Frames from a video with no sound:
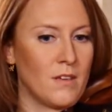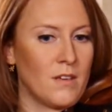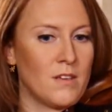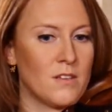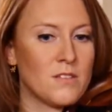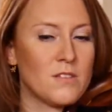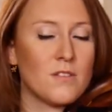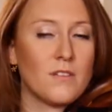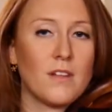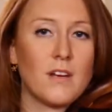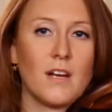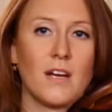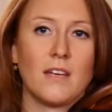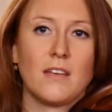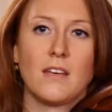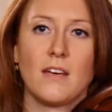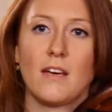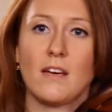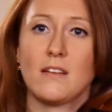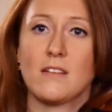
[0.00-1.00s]
so that I
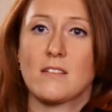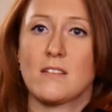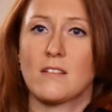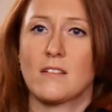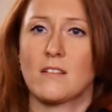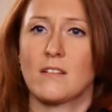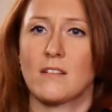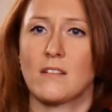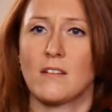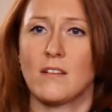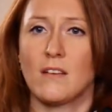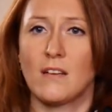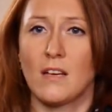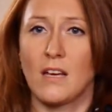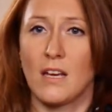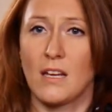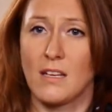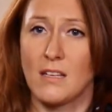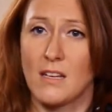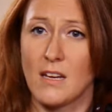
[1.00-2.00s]
get
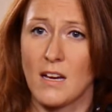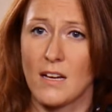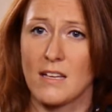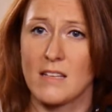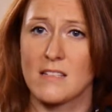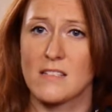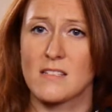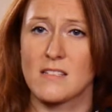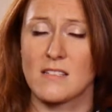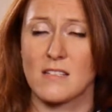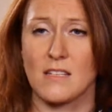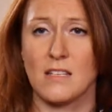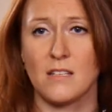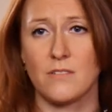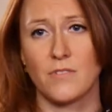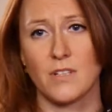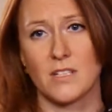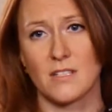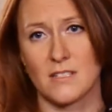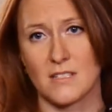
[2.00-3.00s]
a nice
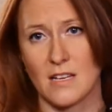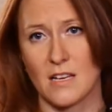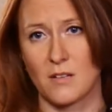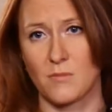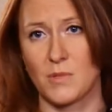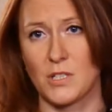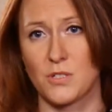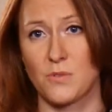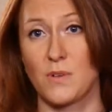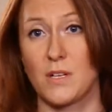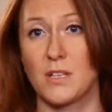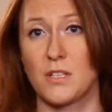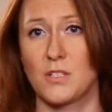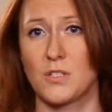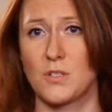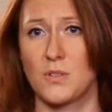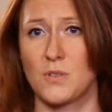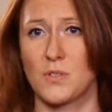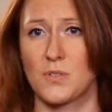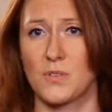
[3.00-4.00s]
even sound between the
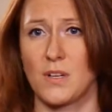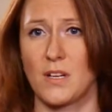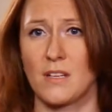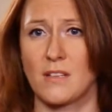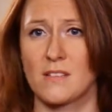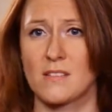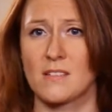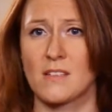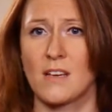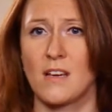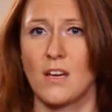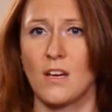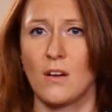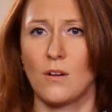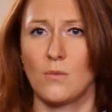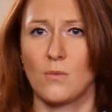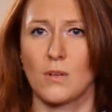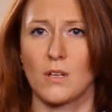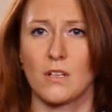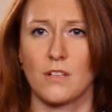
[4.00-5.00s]
two strings.
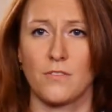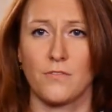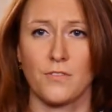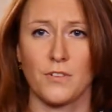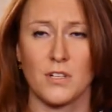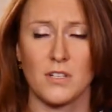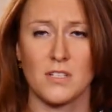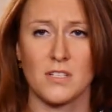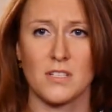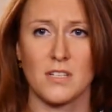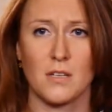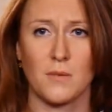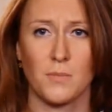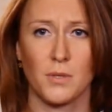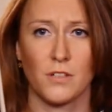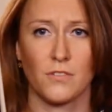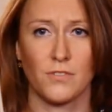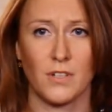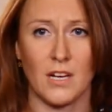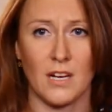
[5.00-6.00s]
We're going to first
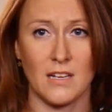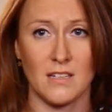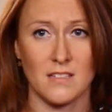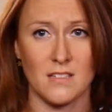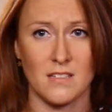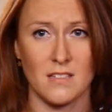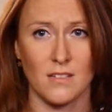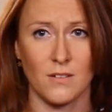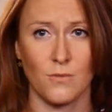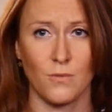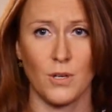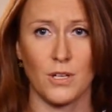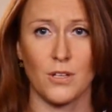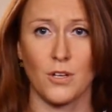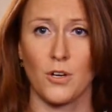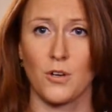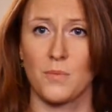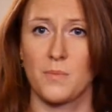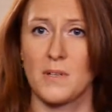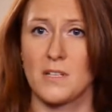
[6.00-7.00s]
improvise
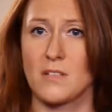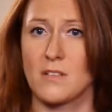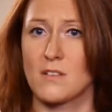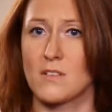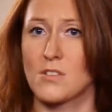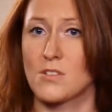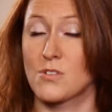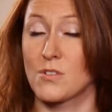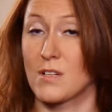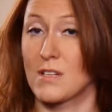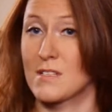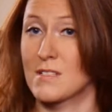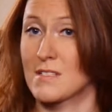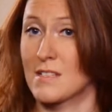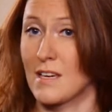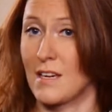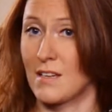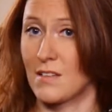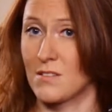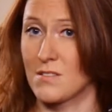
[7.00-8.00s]
with open string
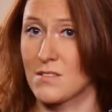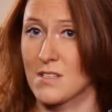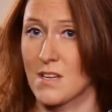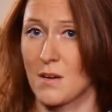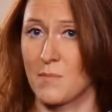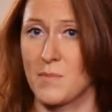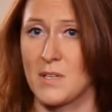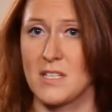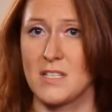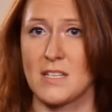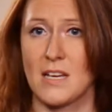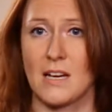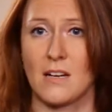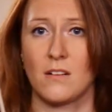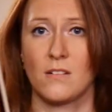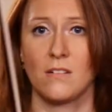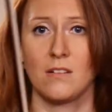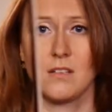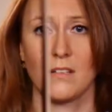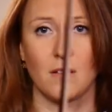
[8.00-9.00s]
scales up and
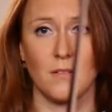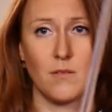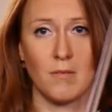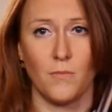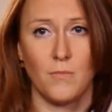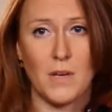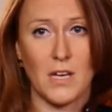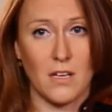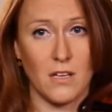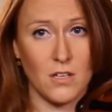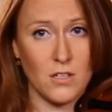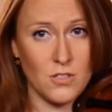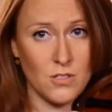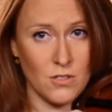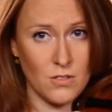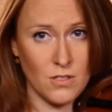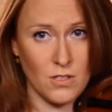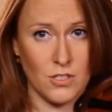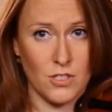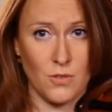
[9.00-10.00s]
down, making
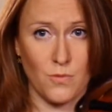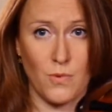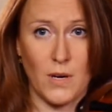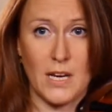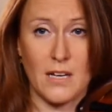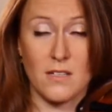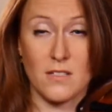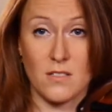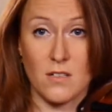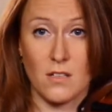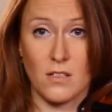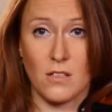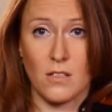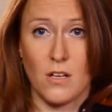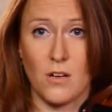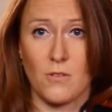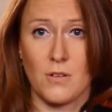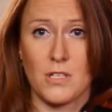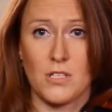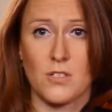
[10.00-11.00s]
sure that your weight is on the
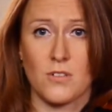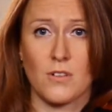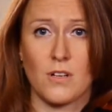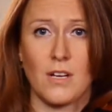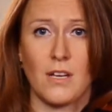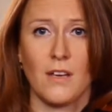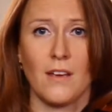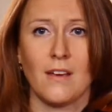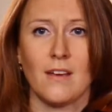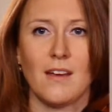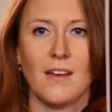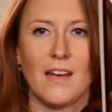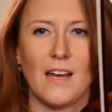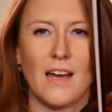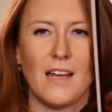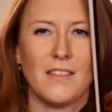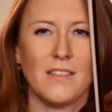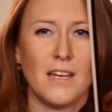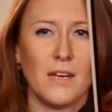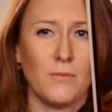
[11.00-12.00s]
lowest string,
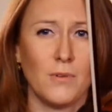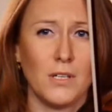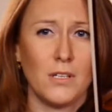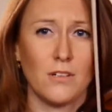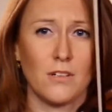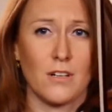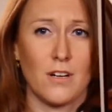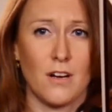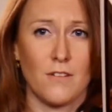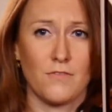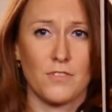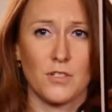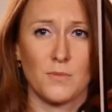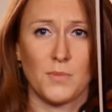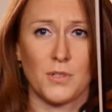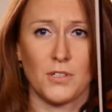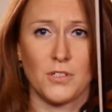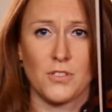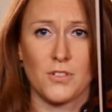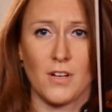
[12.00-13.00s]
and then when you're
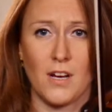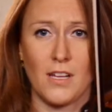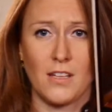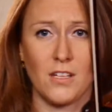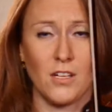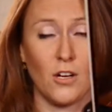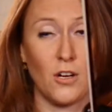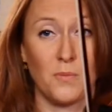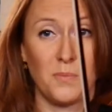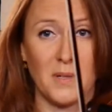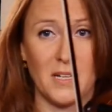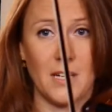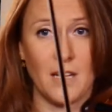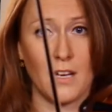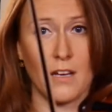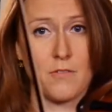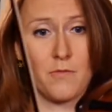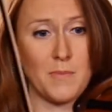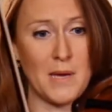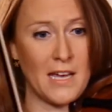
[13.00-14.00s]
comfortable, try the
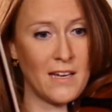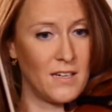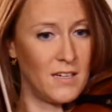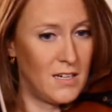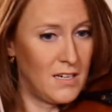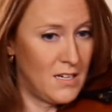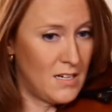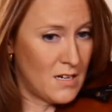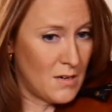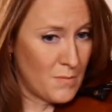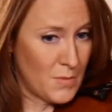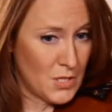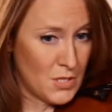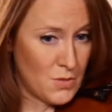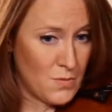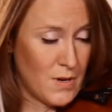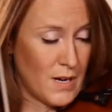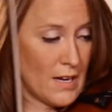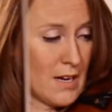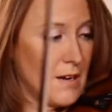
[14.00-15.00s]
opening of Paganini number
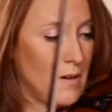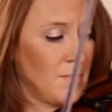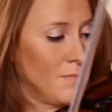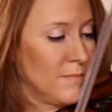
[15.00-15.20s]
20.